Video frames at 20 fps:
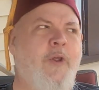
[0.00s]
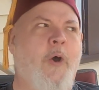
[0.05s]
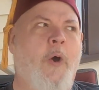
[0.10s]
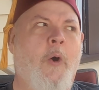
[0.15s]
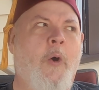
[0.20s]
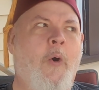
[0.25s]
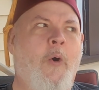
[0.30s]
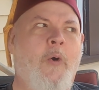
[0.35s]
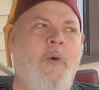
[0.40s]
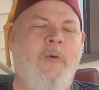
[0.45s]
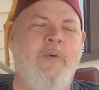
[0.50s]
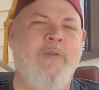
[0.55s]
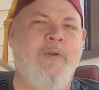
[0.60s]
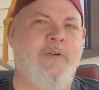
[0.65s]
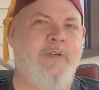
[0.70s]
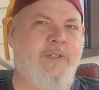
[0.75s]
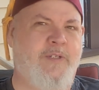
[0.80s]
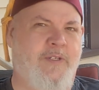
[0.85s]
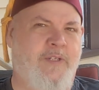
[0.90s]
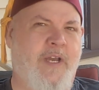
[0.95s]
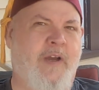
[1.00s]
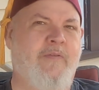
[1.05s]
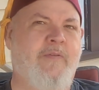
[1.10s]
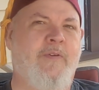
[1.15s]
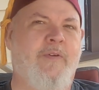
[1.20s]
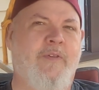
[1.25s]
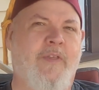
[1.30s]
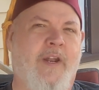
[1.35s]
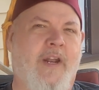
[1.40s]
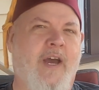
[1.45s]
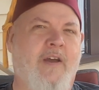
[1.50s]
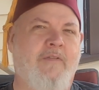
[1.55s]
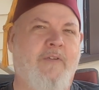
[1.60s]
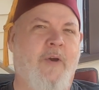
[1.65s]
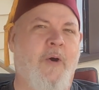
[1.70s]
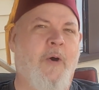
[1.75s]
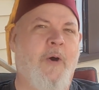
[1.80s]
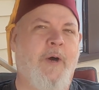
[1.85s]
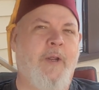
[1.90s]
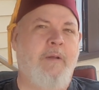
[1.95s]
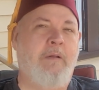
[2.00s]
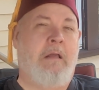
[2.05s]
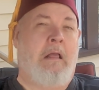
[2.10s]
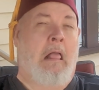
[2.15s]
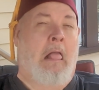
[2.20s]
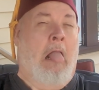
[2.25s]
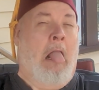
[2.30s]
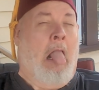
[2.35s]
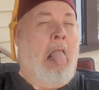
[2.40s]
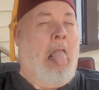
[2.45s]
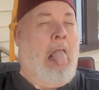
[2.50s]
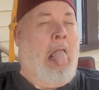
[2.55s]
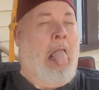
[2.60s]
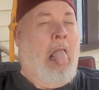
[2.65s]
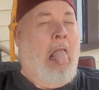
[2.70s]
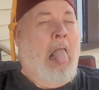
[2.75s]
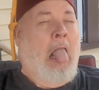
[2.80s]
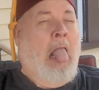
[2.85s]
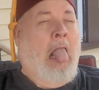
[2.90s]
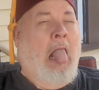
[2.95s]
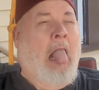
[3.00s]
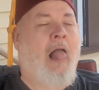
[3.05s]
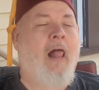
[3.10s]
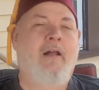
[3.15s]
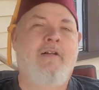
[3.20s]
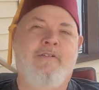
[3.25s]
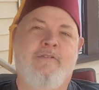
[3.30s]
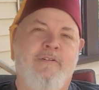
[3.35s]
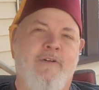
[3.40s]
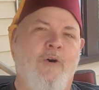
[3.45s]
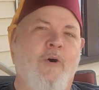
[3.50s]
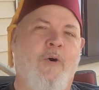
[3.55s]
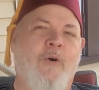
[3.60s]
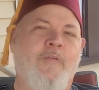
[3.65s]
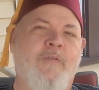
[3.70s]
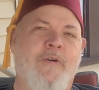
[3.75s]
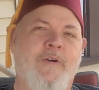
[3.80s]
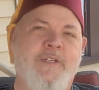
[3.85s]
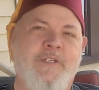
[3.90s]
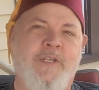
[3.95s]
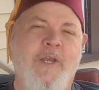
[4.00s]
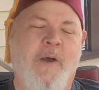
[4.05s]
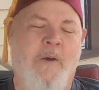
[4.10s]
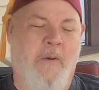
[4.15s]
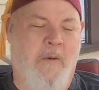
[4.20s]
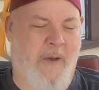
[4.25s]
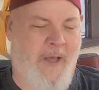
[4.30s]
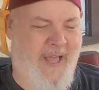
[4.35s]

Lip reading: No, there's several that I've gone over. So